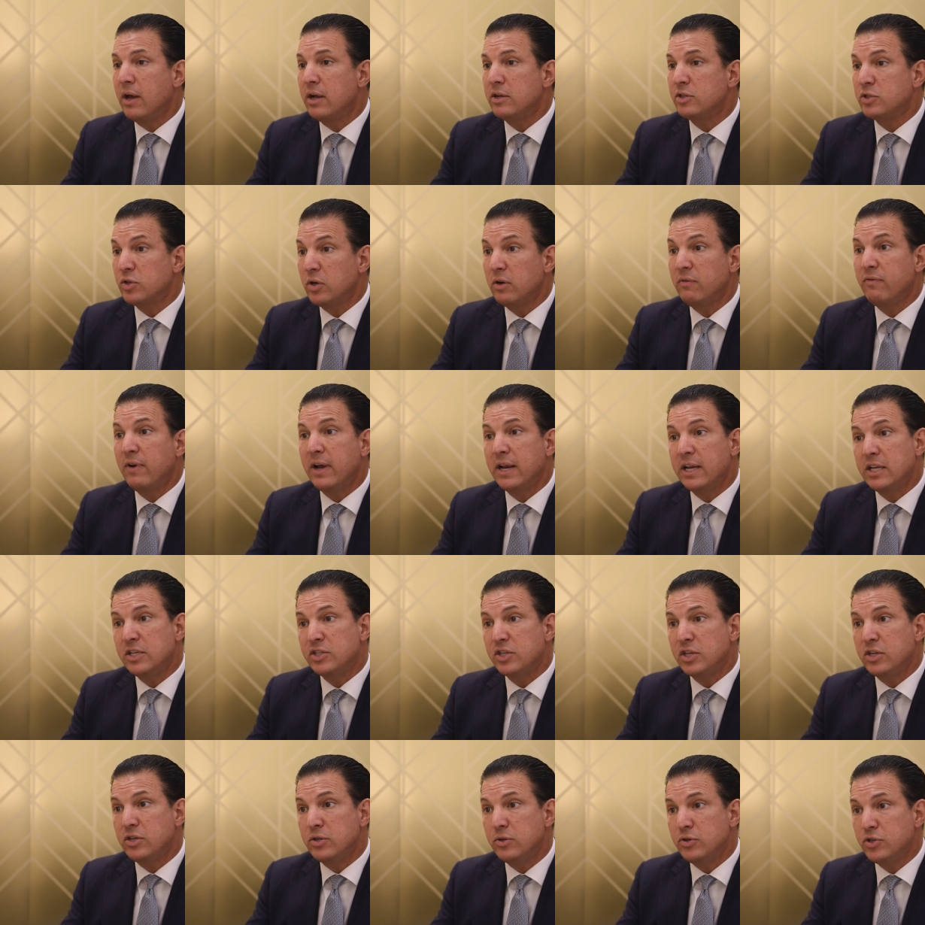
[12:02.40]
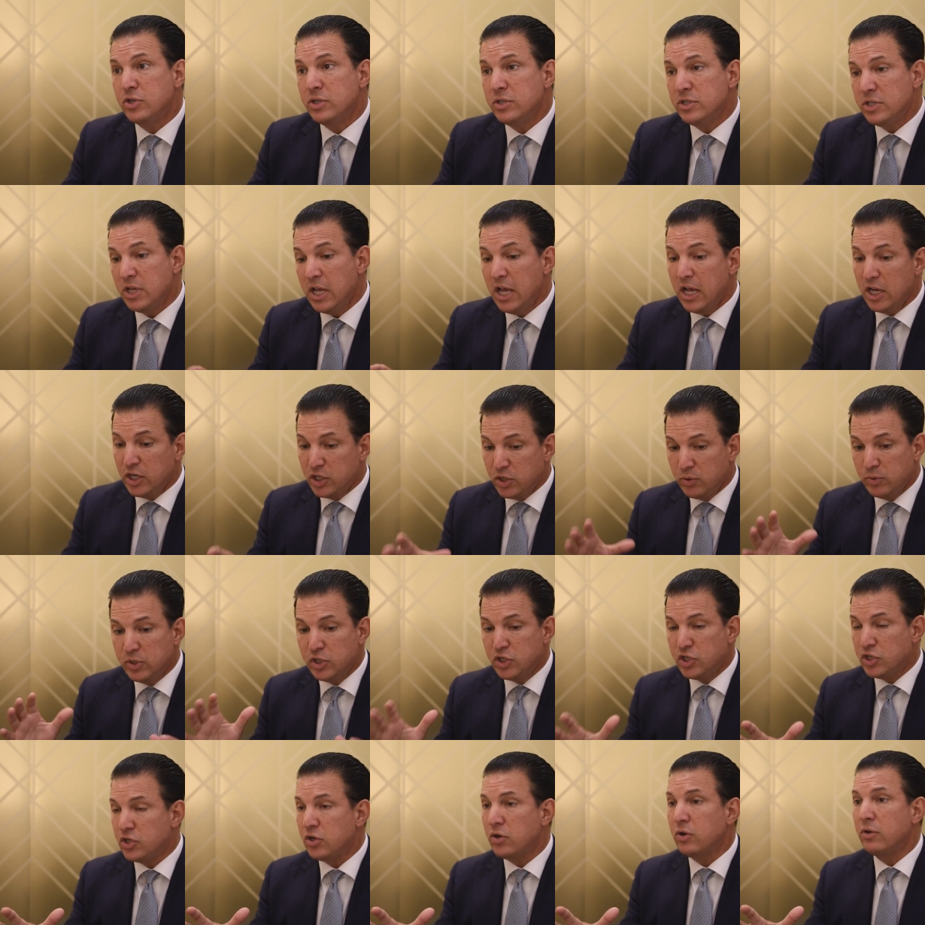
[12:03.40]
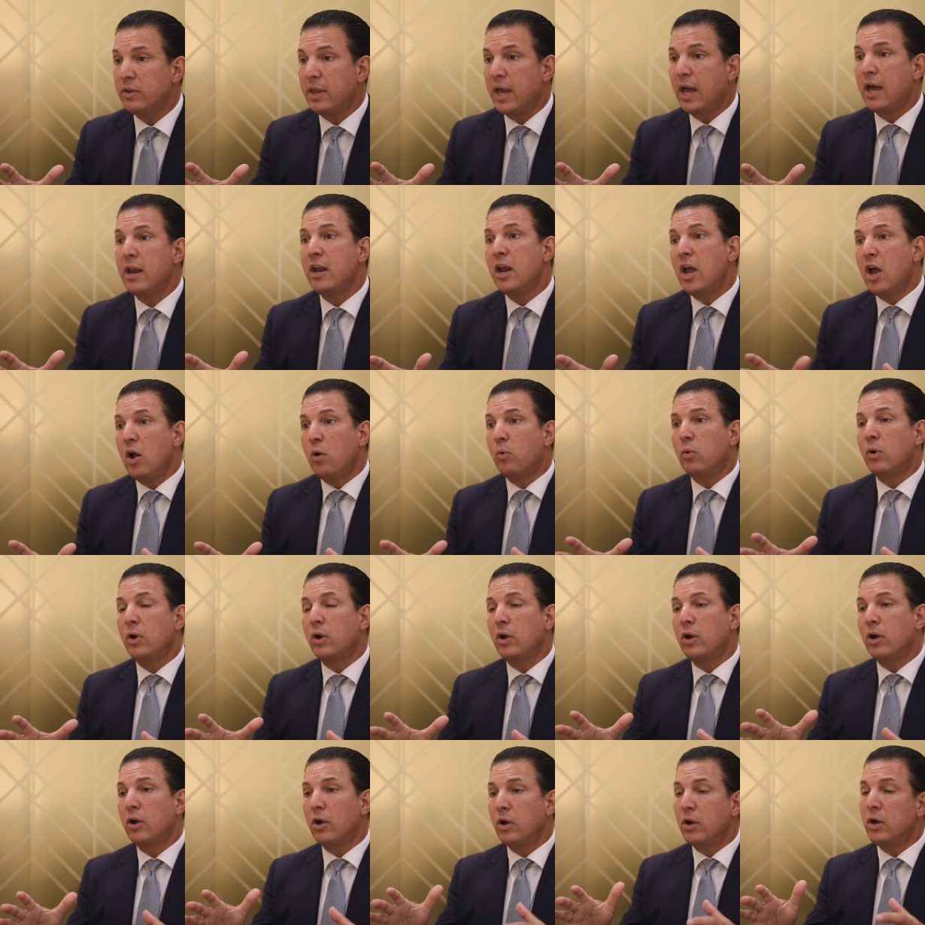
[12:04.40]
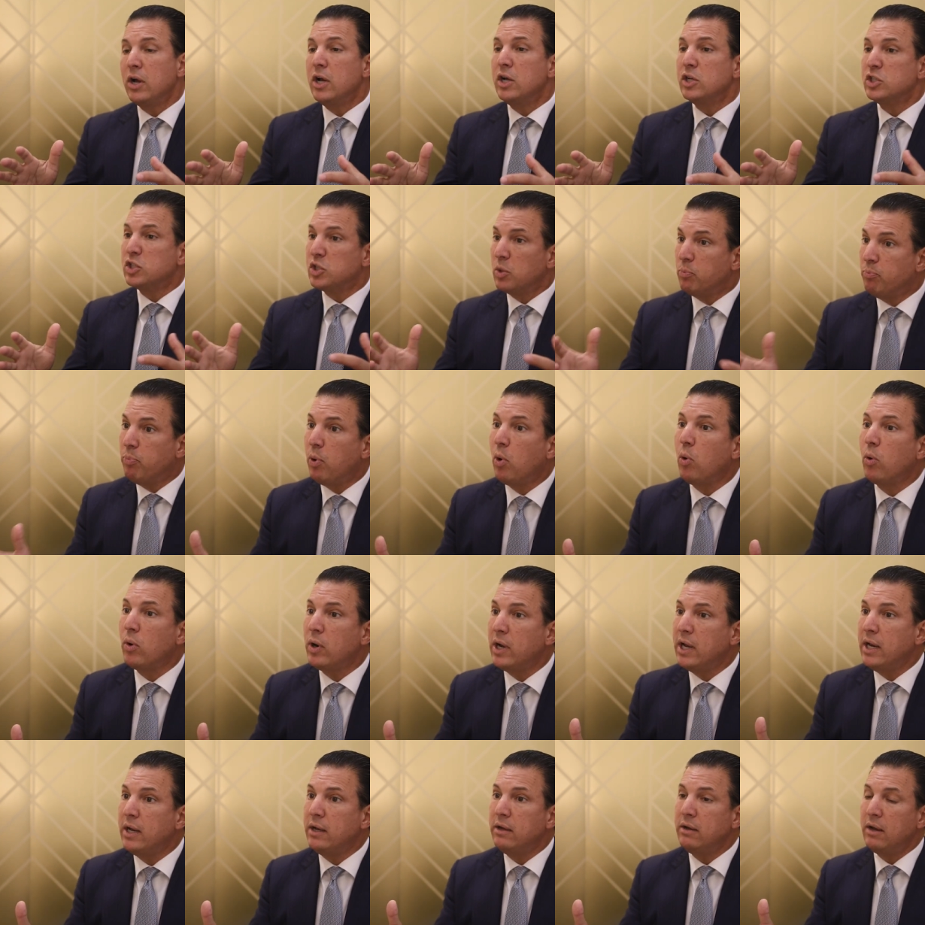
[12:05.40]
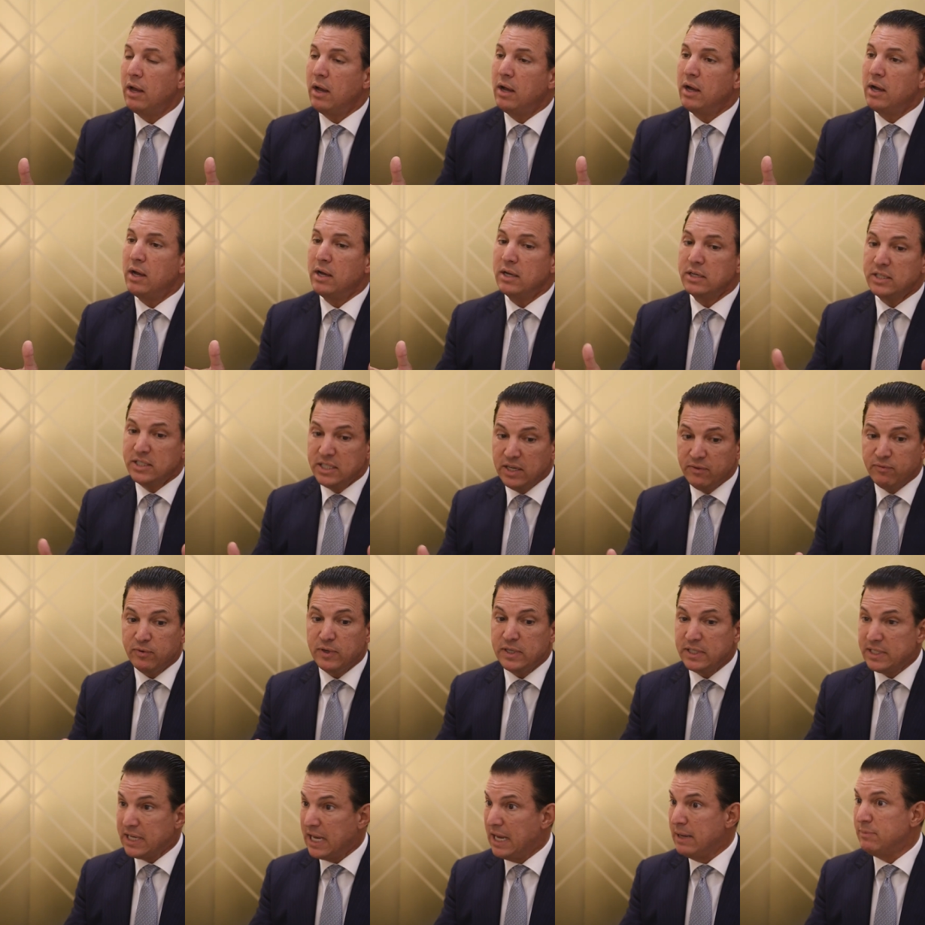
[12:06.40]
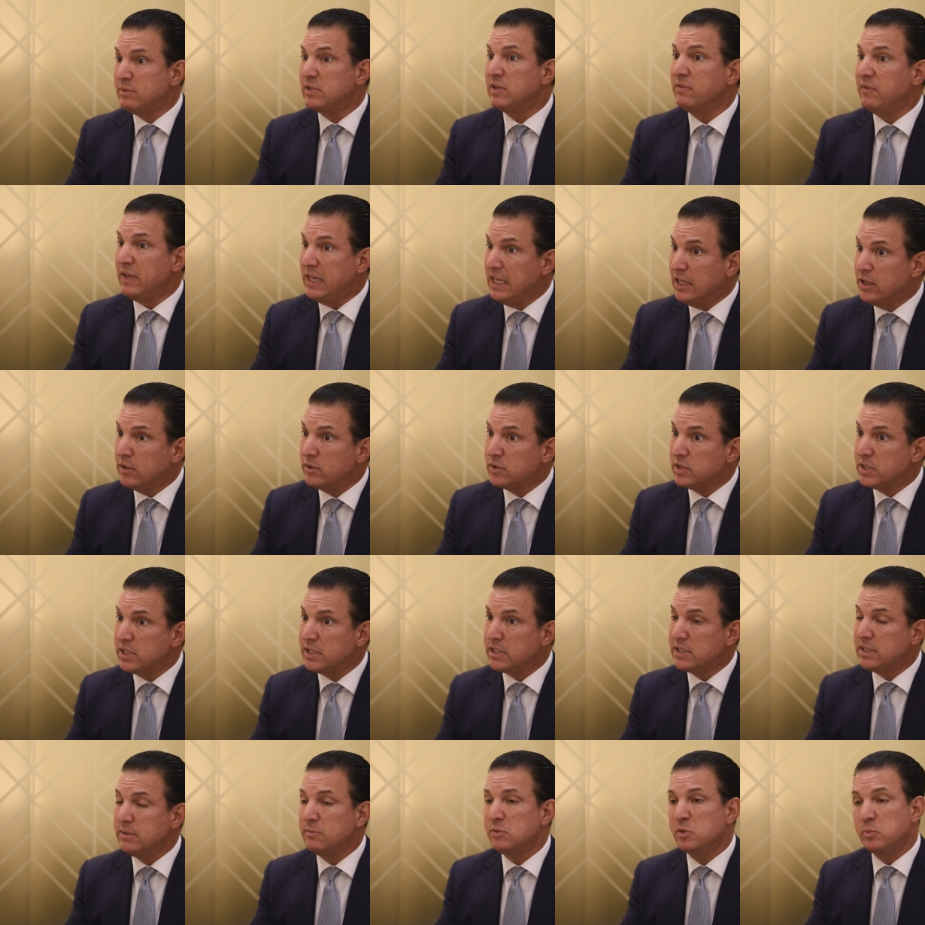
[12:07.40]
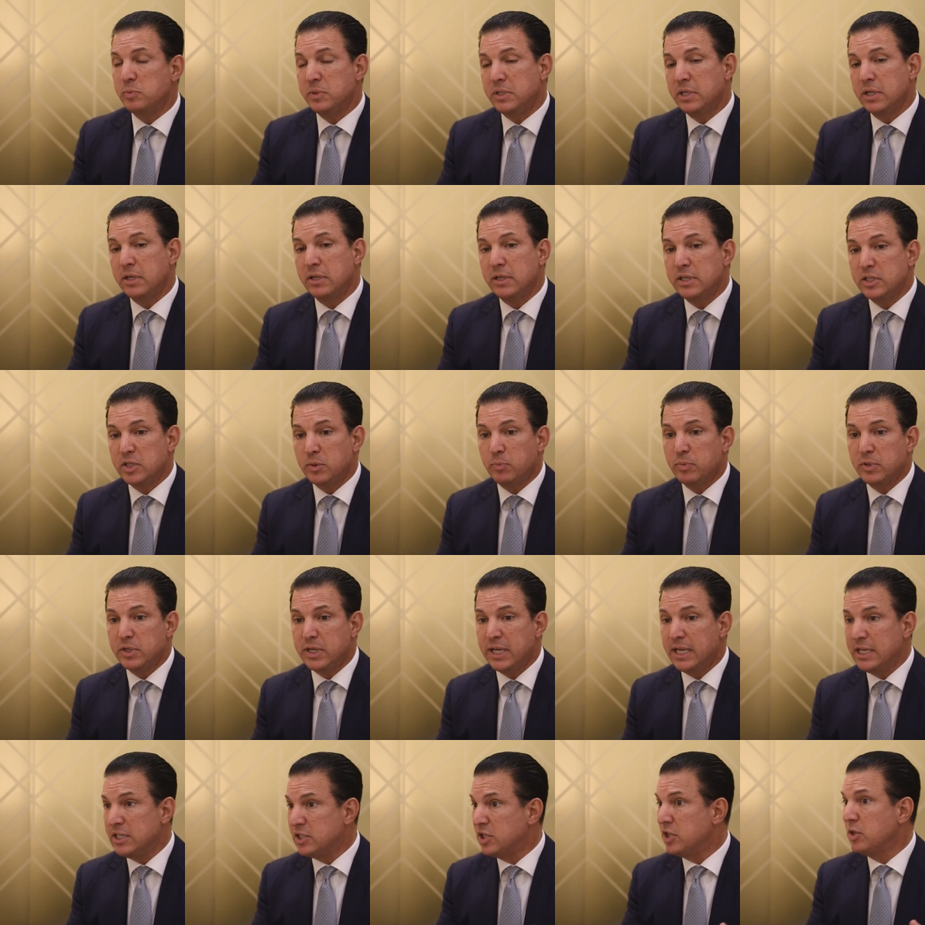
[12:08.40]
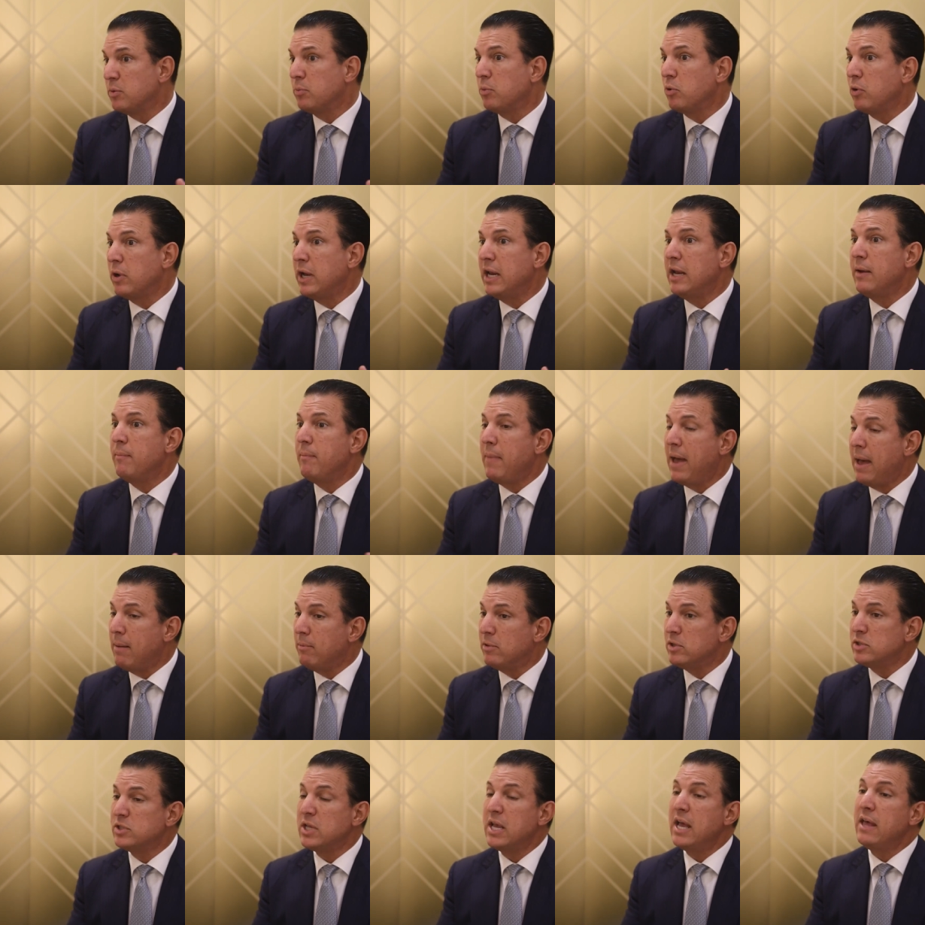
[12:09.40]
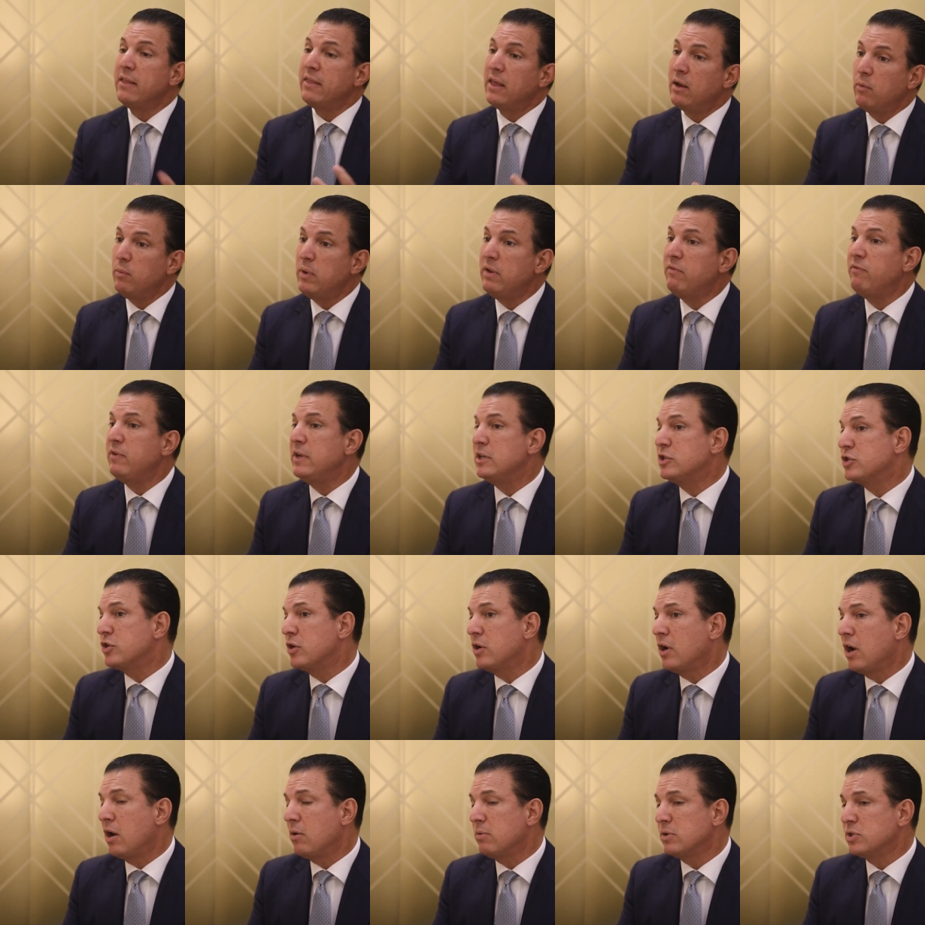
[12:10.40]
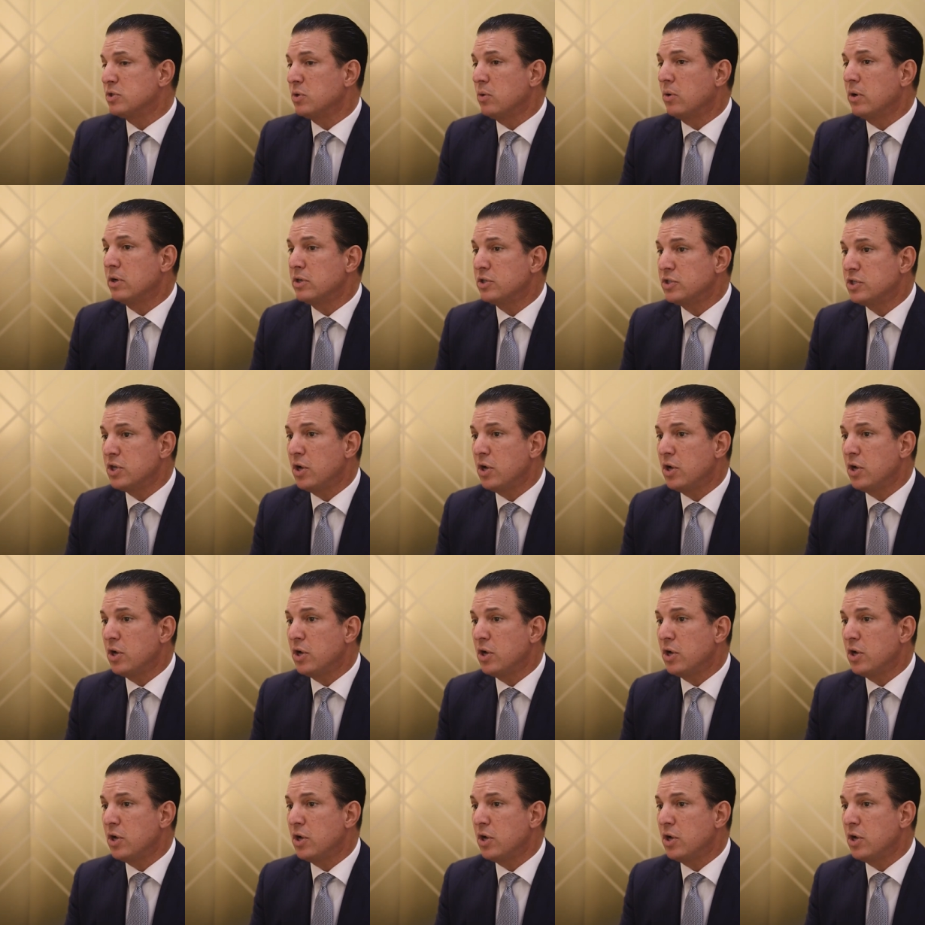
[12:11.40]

certified institutions to ensure that we're supporting different types of ecosystems, particularly as it pertains to the marine and mammals that we feature at our resort.